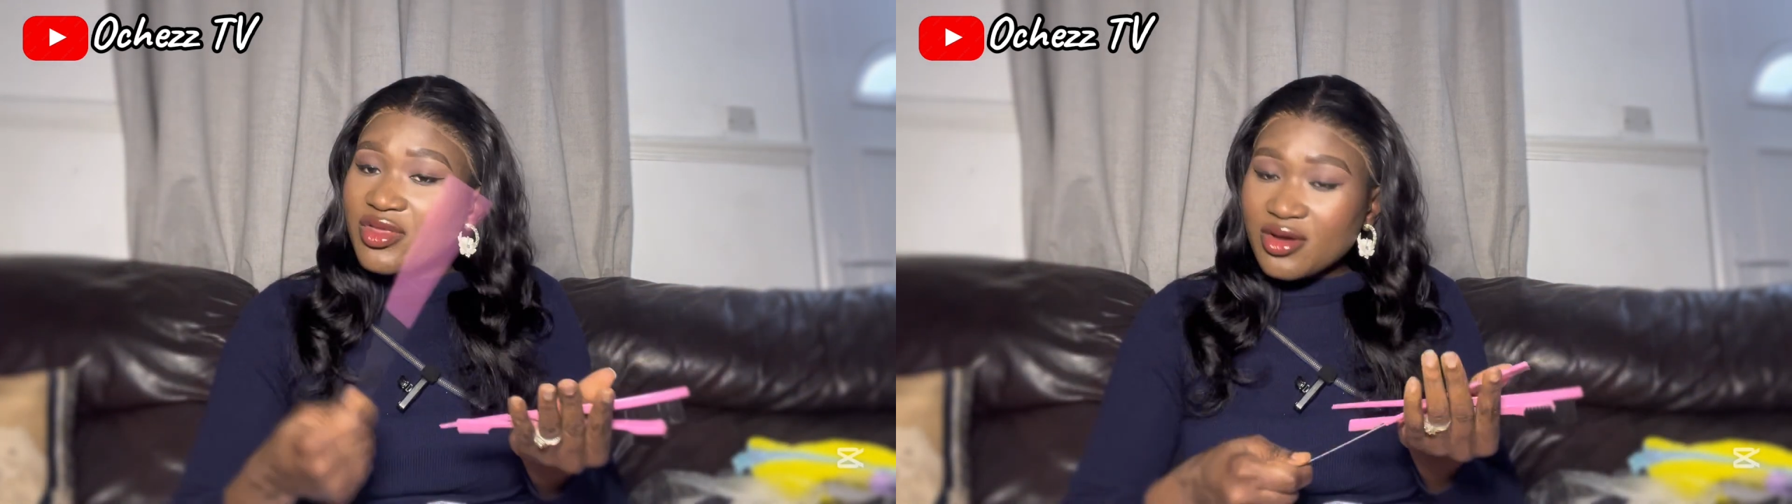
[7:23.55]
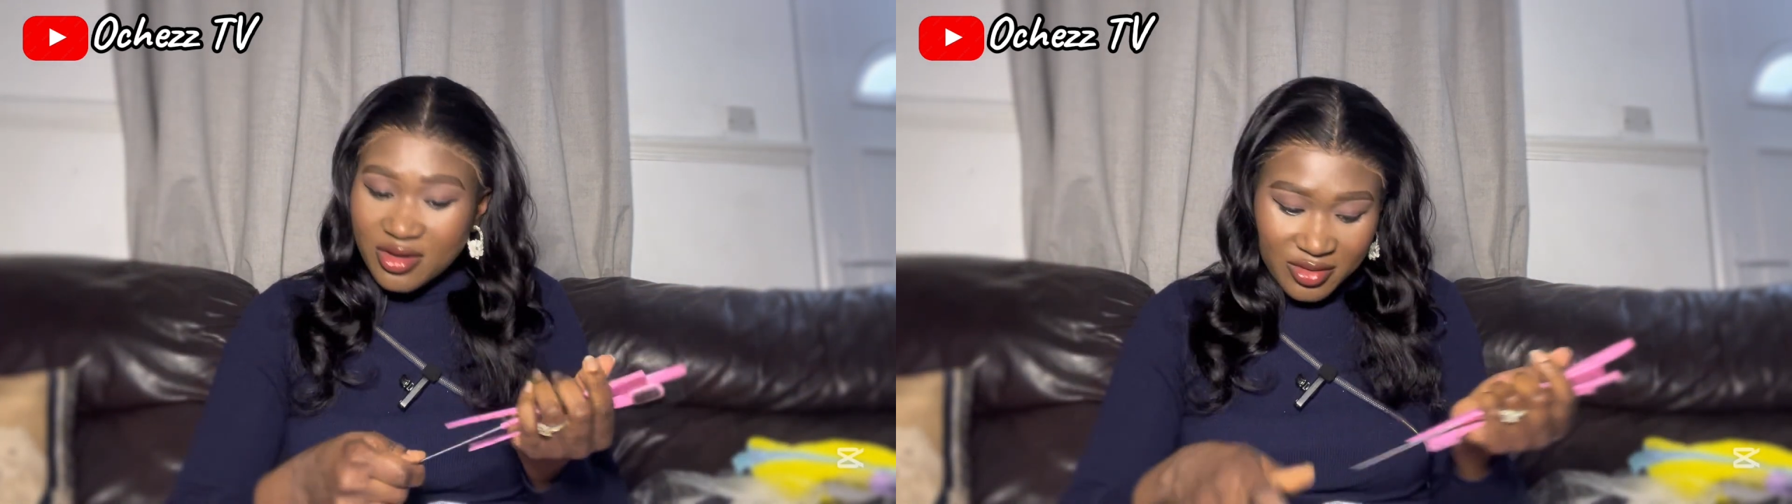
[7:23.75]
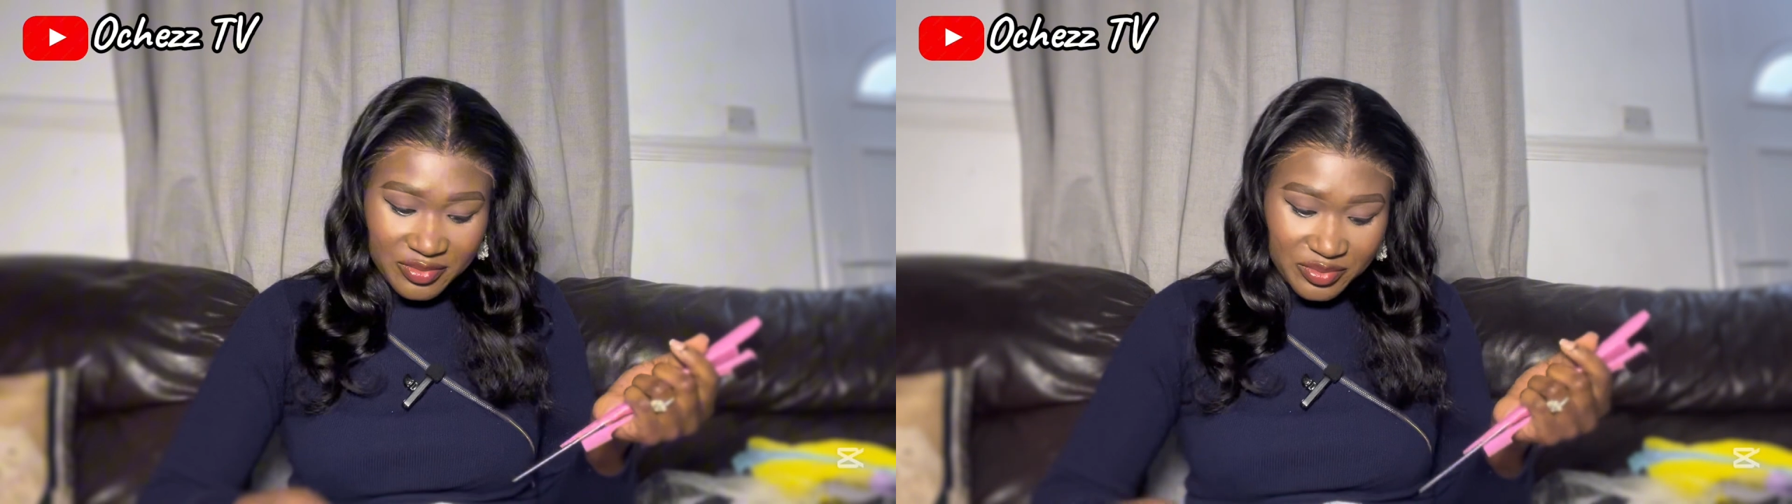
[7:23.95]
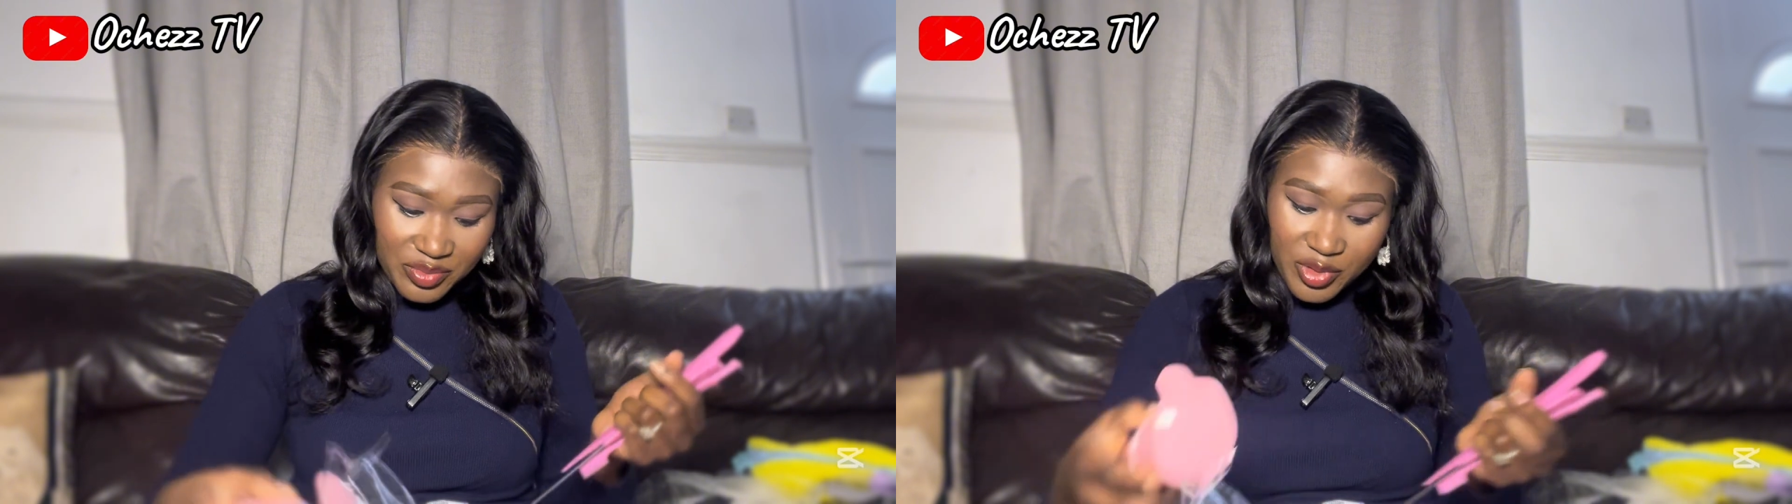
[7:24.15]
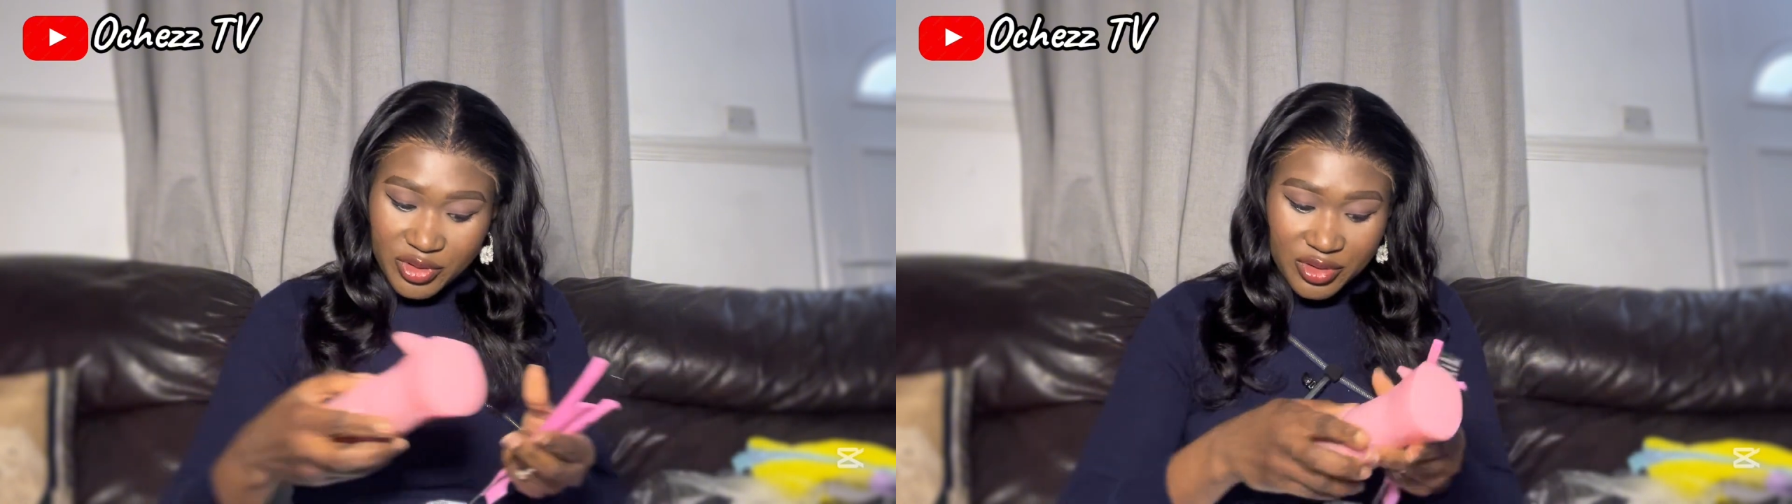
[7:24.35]
the
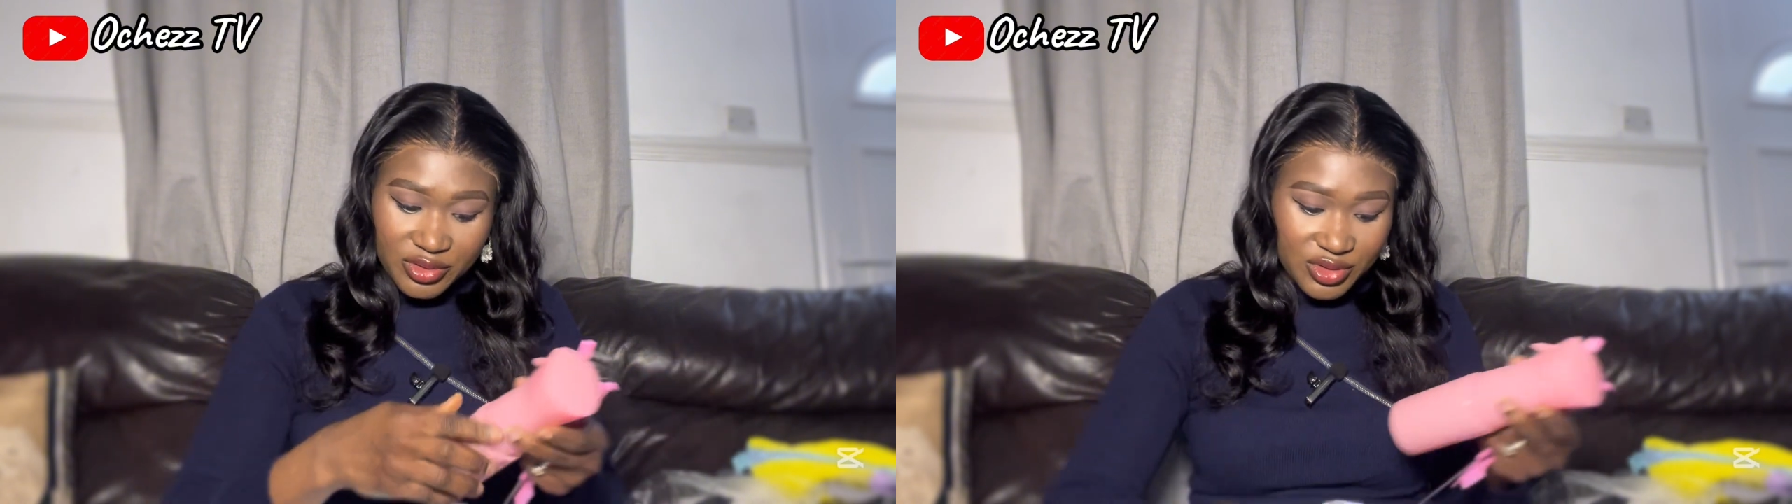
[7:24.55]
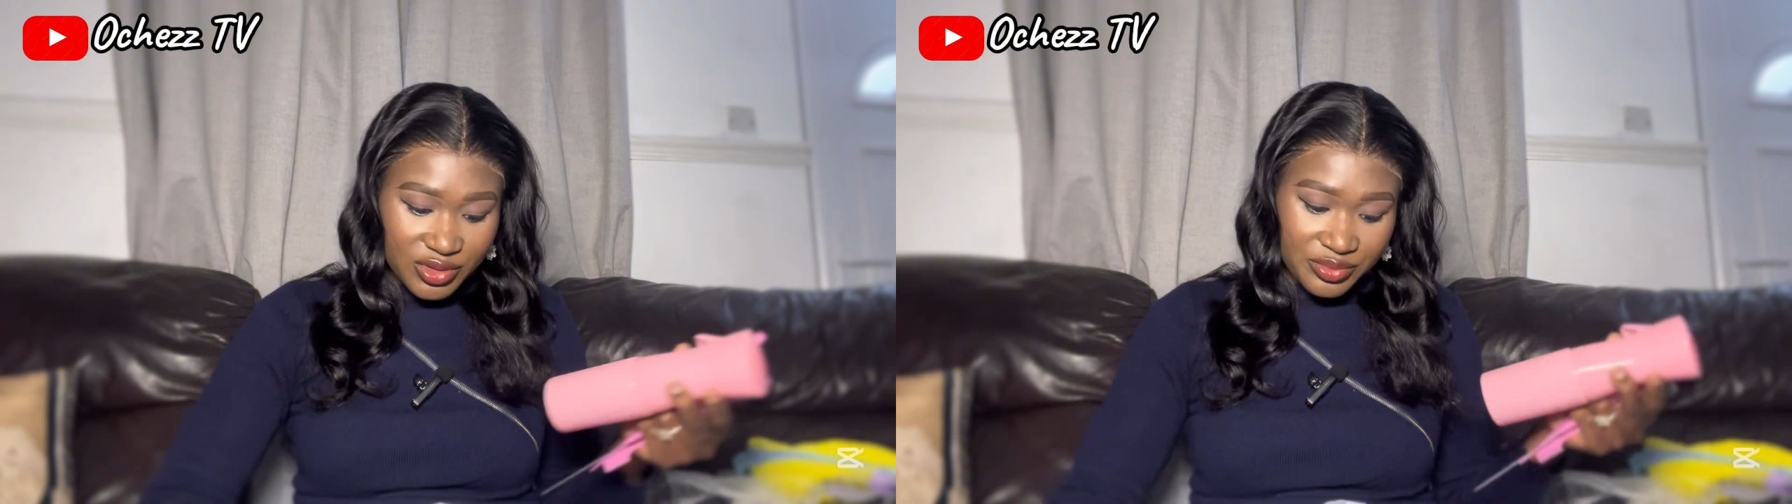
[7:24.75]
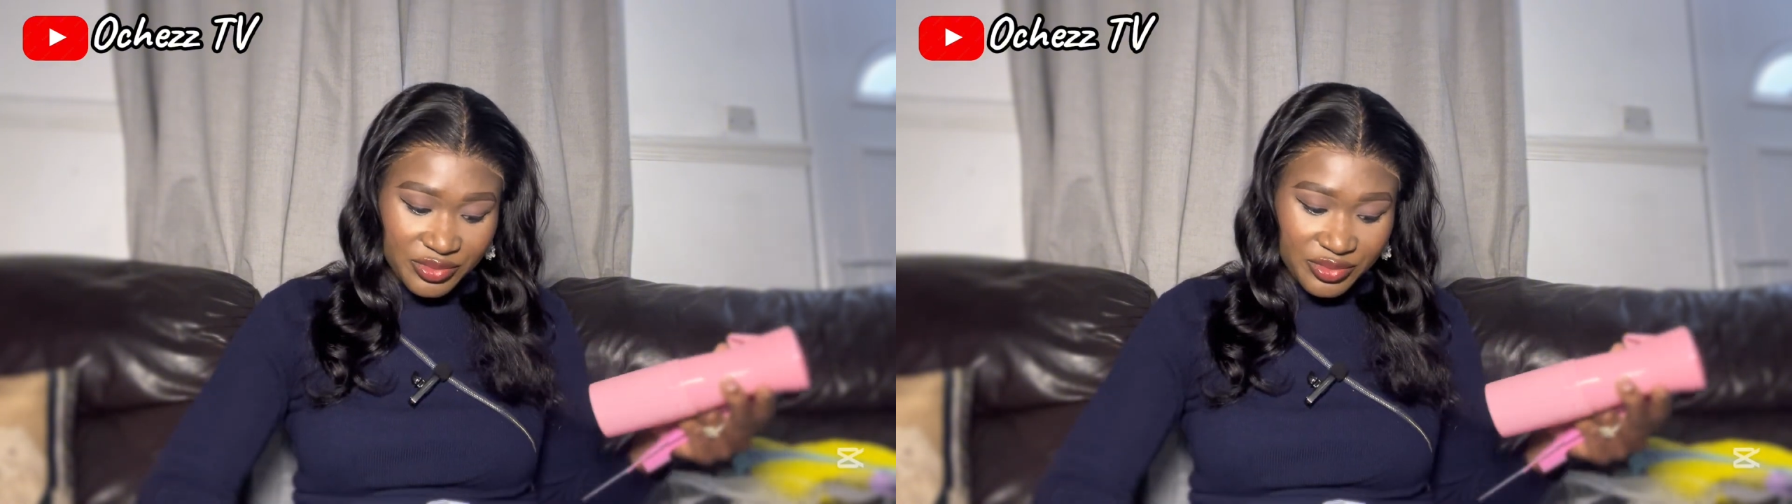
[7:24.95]
products?